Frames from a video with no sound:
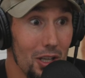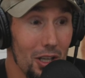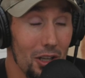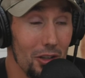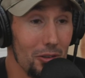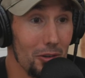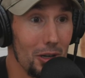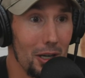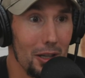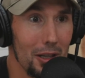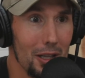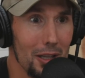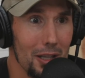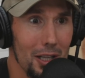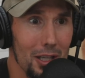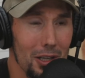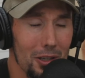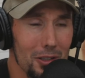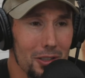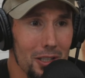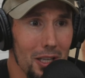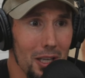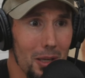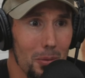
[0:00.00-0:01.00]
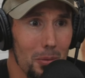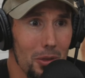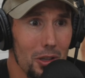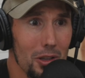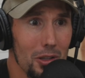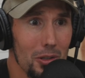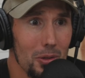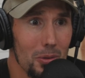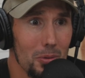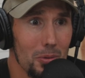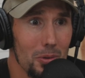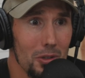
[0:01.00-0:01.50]
Is there anything that you're taking
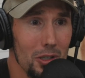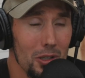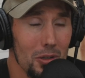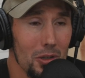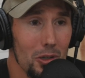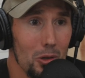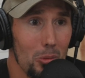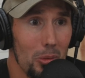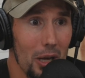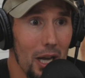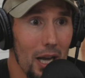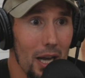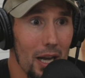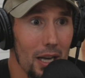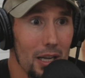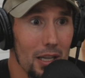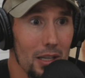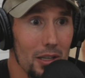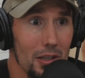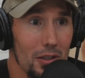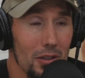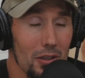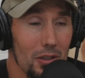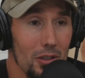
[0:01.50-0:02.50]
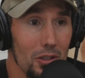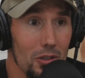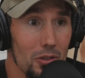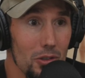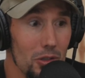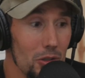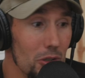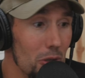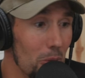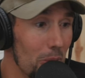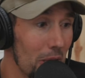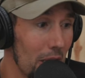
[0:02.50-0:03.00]
with you when you go back and you
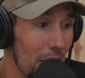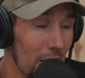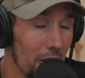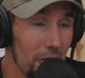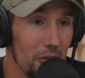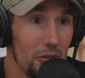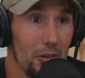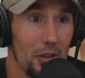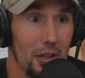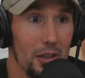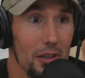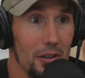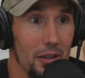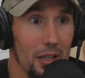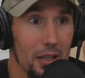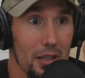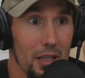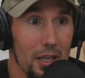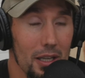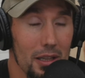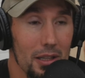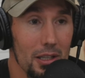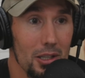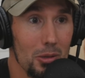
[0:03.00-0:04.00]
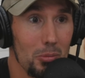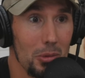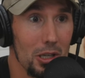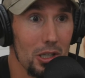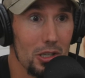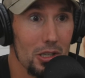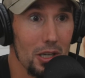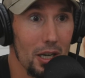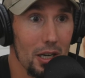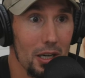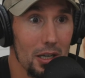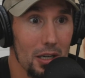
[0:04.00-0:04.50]
do your panels or anything like that you may
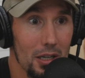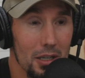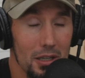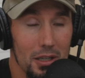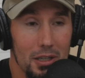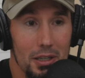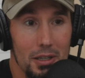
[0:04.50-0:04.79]
share?